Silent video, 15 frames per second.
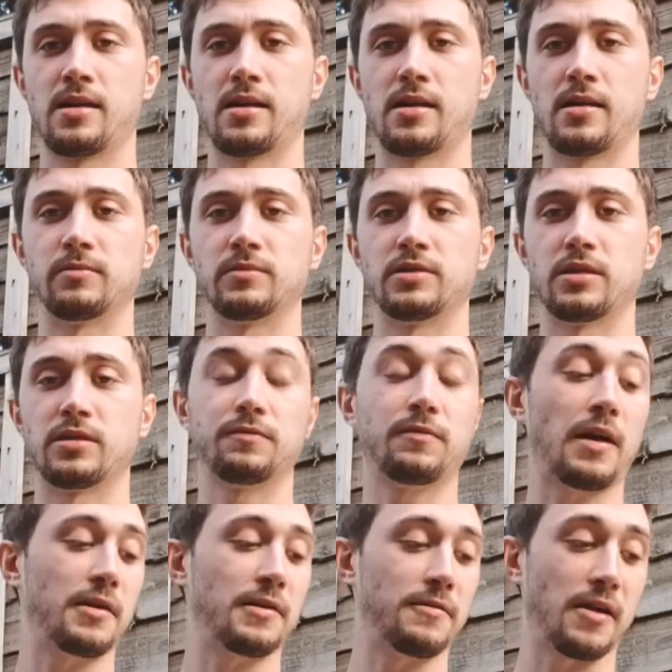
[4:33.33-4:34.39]
Um, so I was
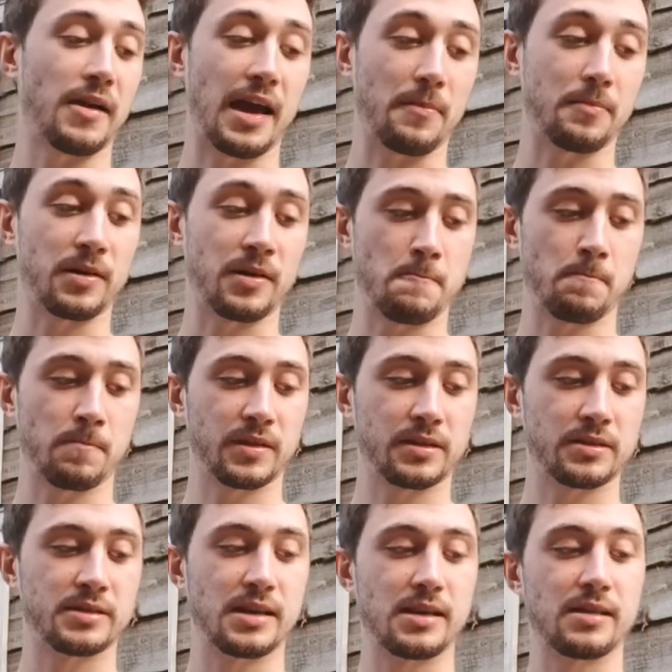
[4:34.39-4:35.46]
very very happy to
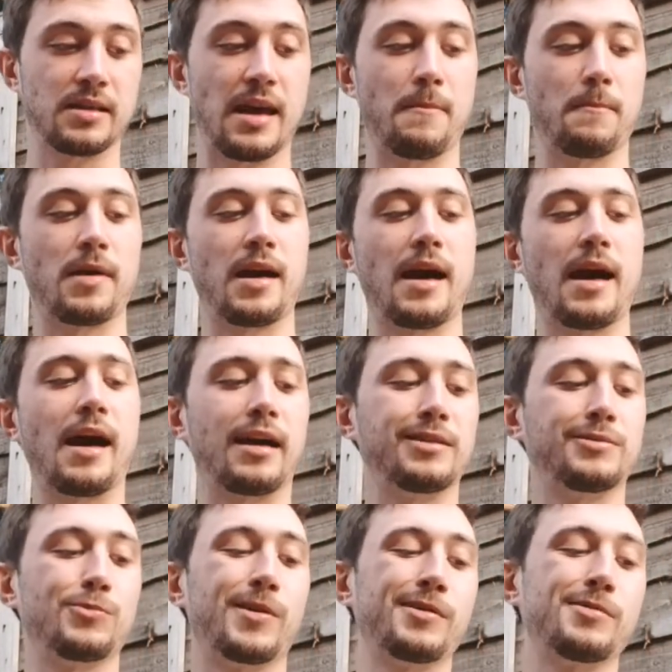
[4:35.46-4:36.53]
see them.
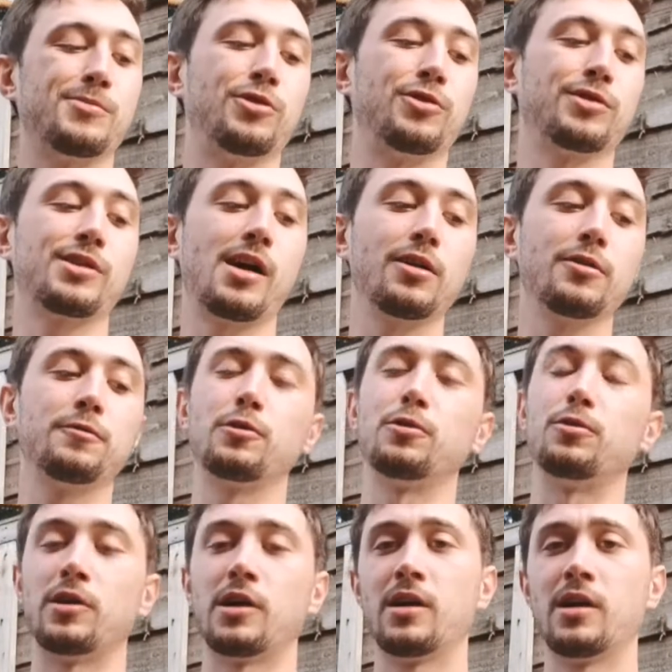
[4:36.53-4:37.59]
And one of the more
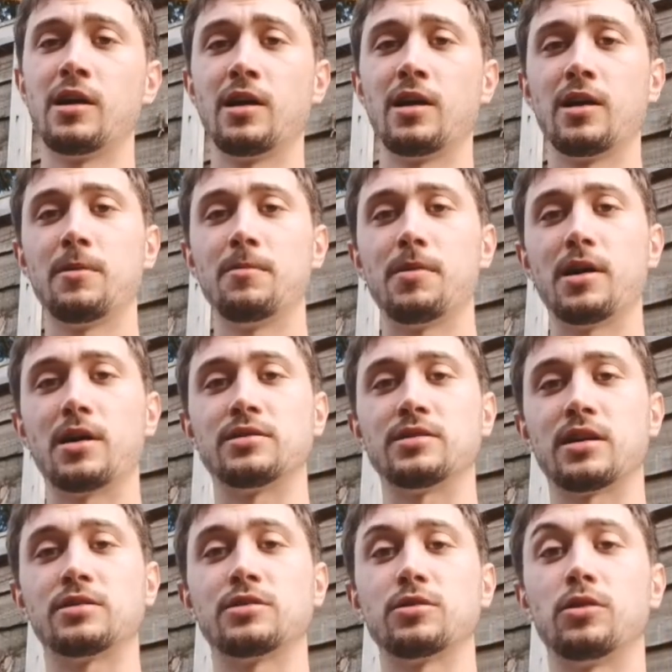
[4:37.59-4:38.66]
colourful birds
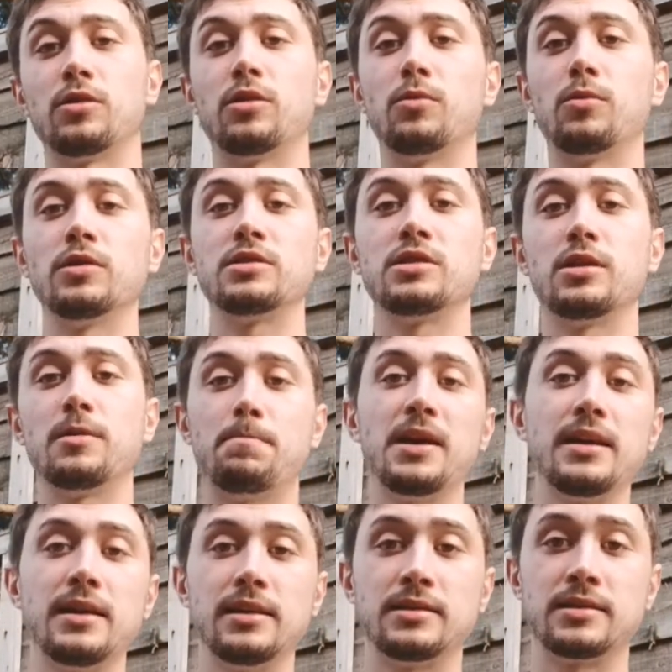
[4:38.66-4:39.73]
I saw was the
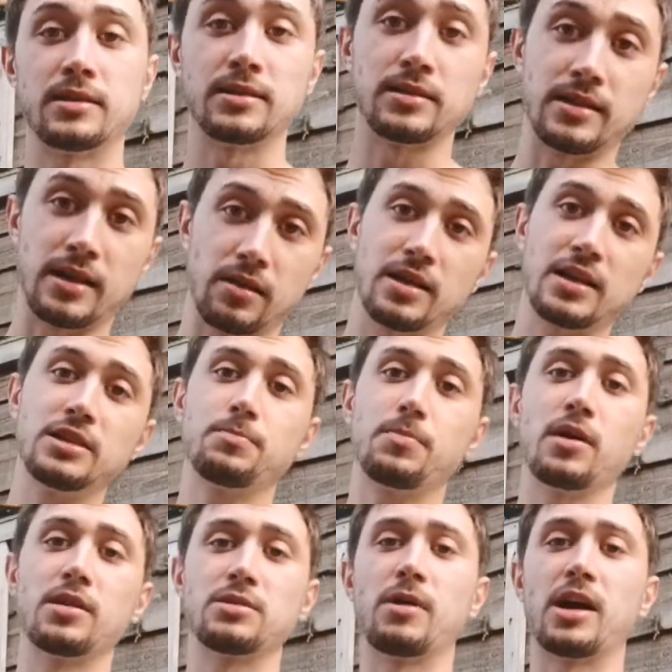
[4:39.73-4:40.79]
bee eaters. Now these
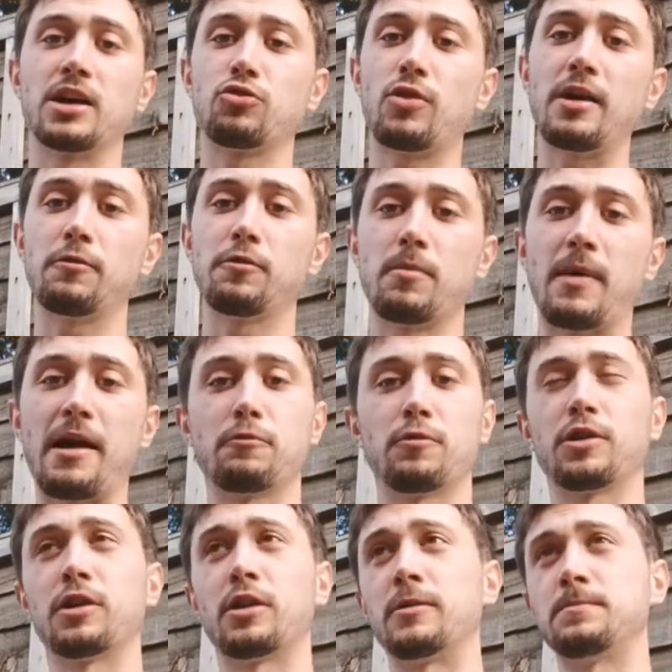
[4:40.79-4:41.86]
birds migrate from
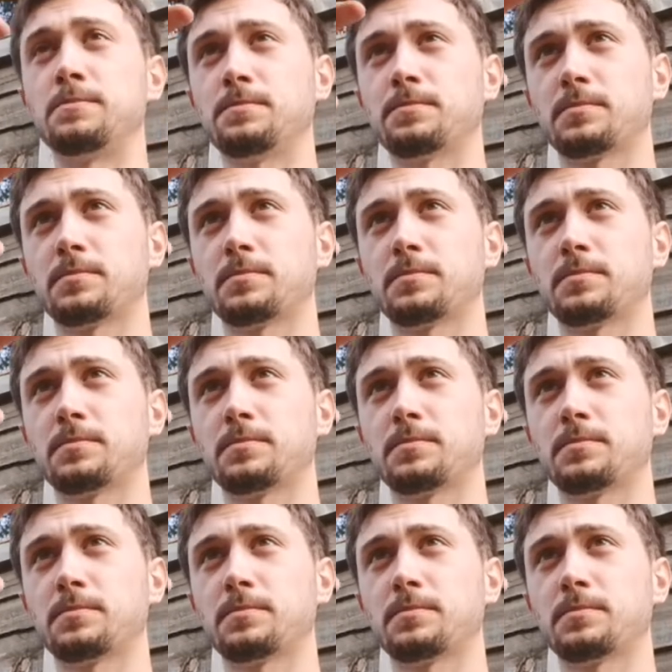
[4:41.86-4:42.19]
Africa